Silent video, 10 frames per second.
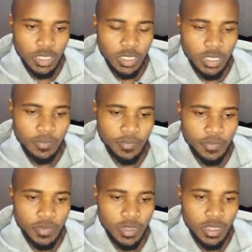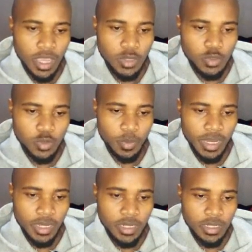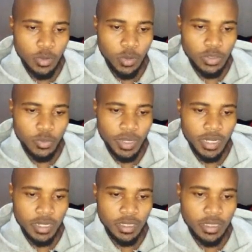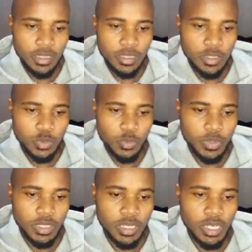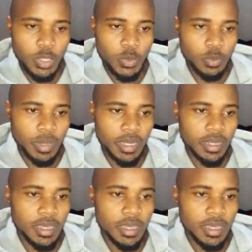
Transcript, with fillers: the actual domain the whole domain and this one with the new domain